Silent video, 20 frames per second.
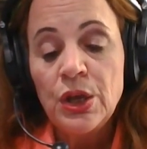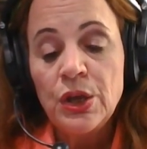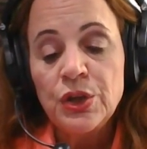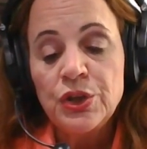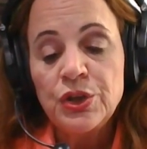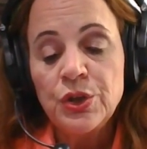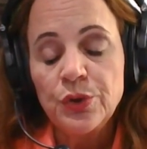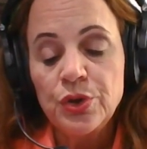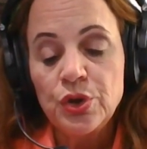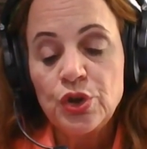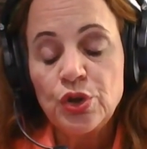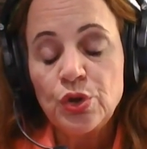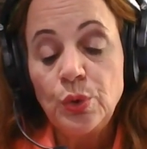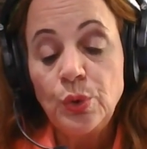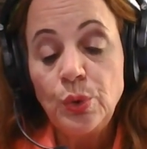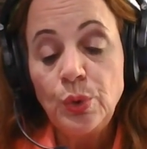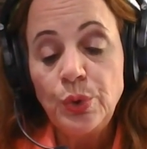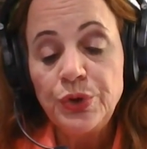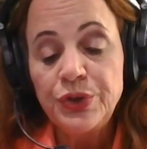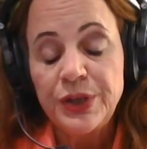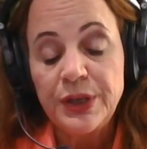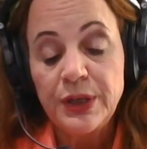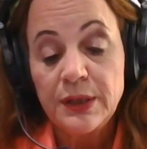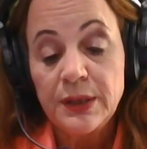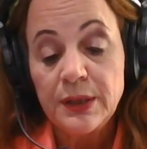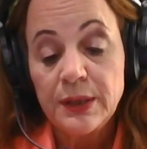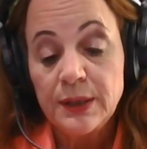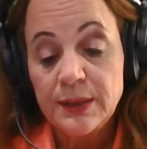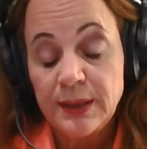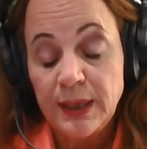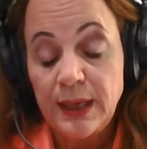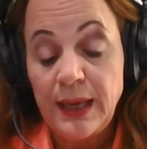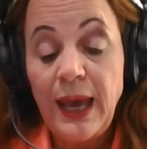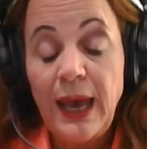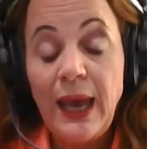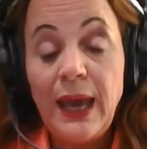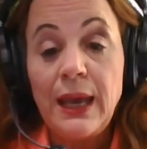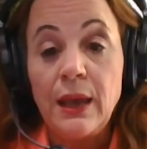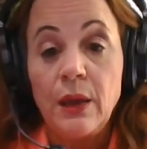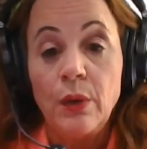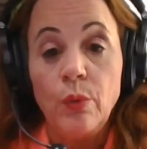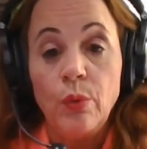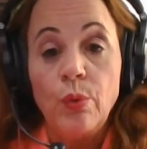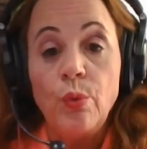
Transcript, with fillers: So the schools say, "Hey,